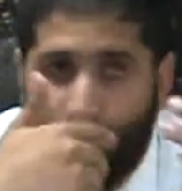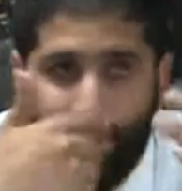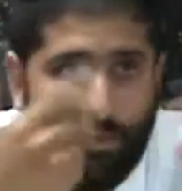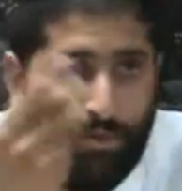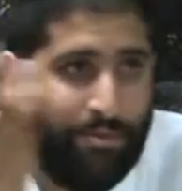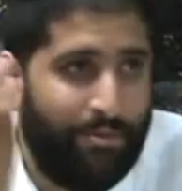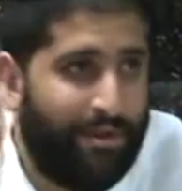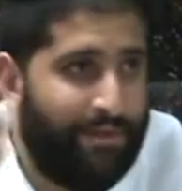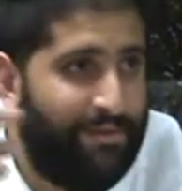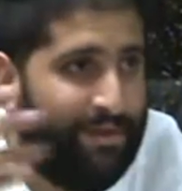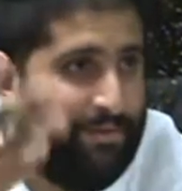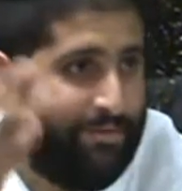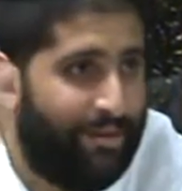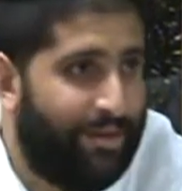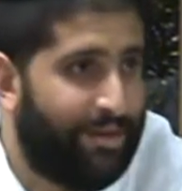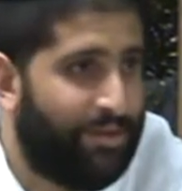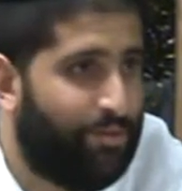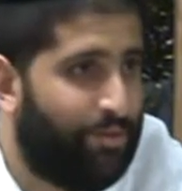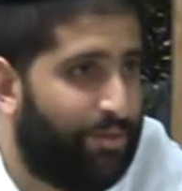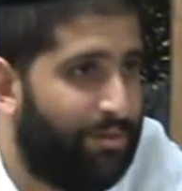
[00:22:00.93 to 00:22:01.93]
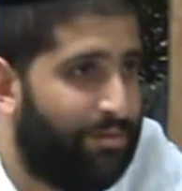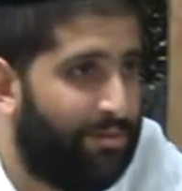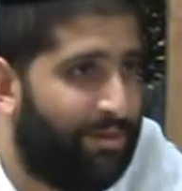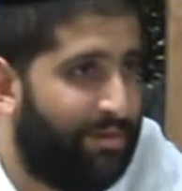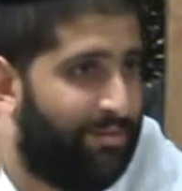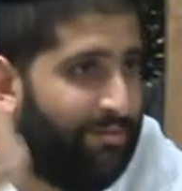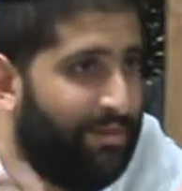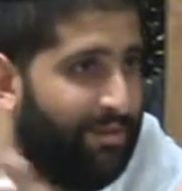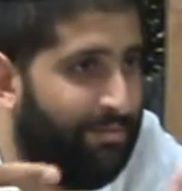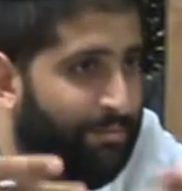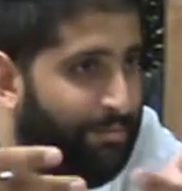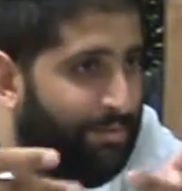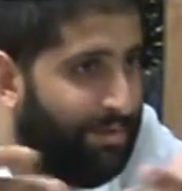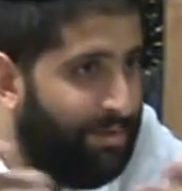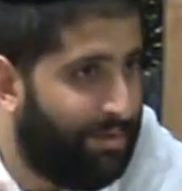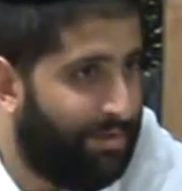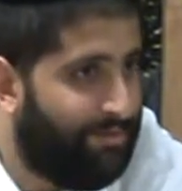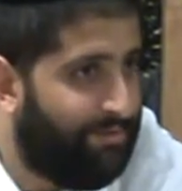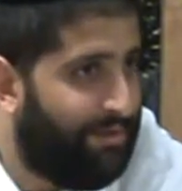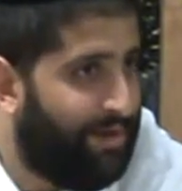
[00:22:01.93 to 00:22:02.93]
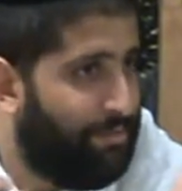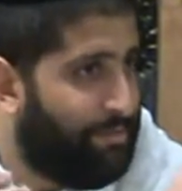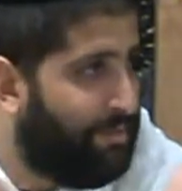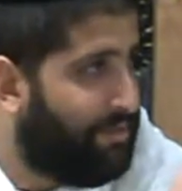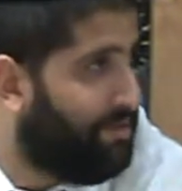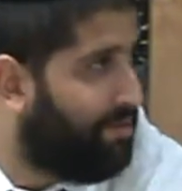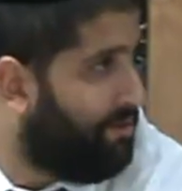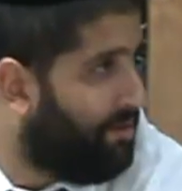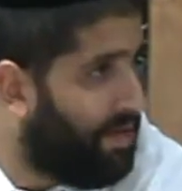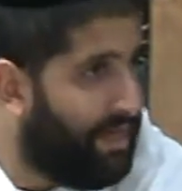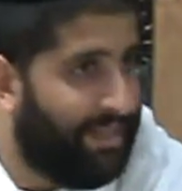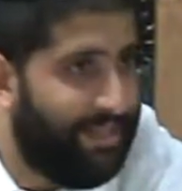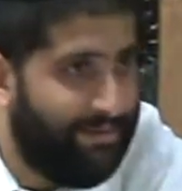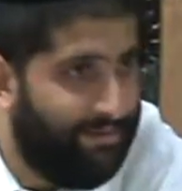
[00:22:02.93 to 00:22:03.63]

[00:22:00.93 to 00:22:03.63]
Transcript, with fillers: don't do it in my family because we're Levim, but in families that are not